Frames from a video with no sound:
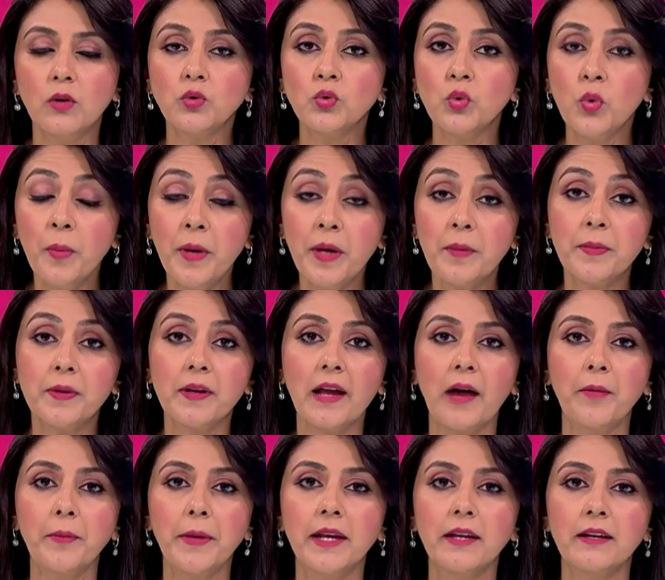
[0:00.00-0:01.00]
two people
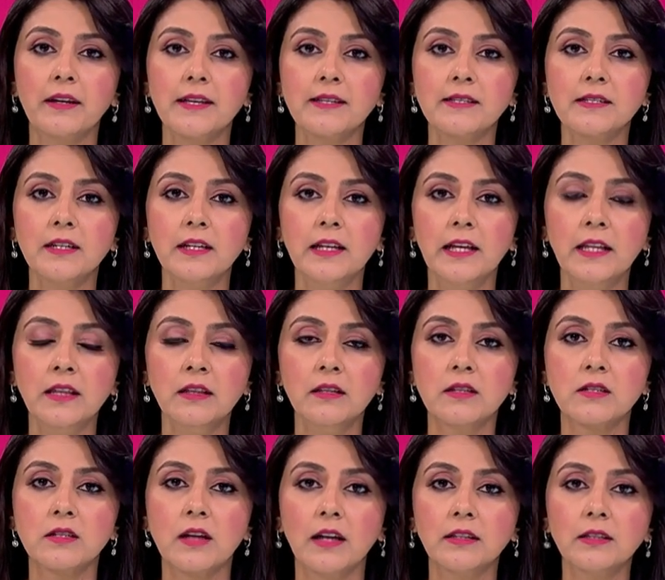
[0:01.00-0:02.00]
have been arrested in the
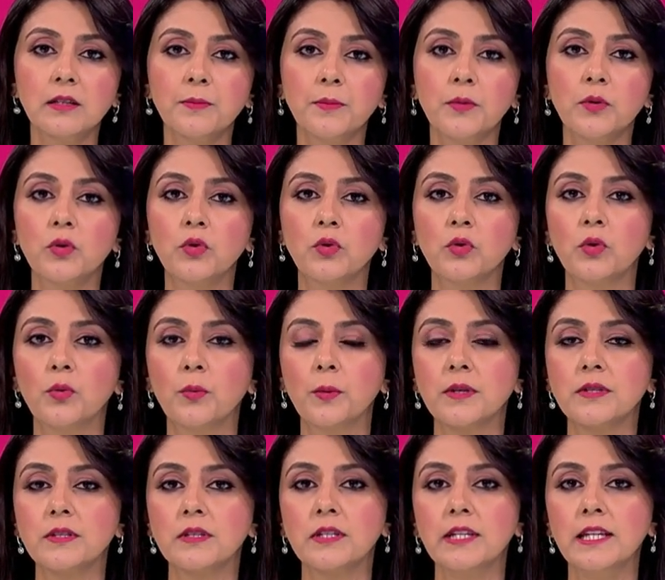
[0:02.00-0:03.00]
Jadavpur
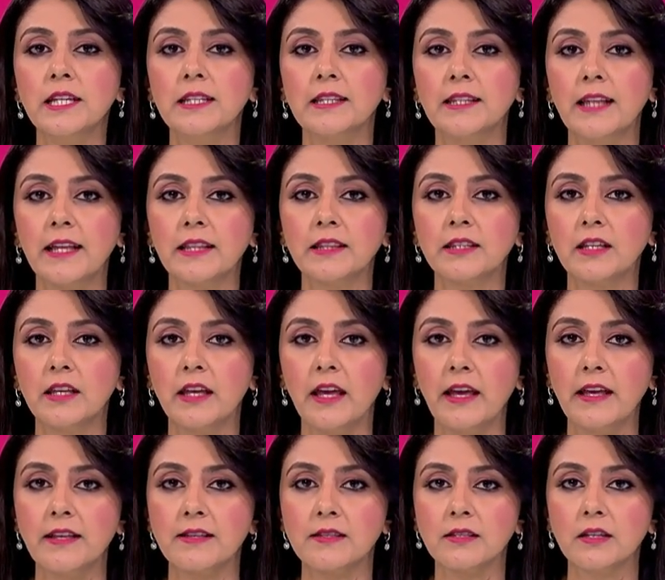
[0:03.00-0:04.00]
University death
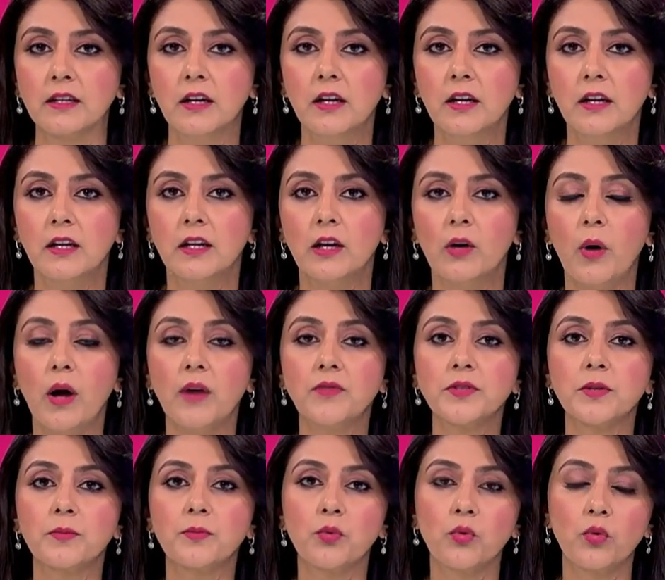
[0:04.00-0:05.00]
case. Now,
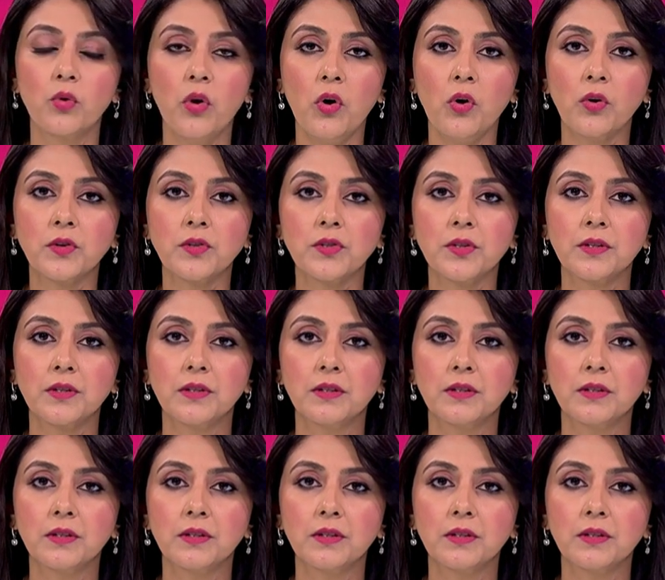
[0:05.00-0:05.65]
after prolonged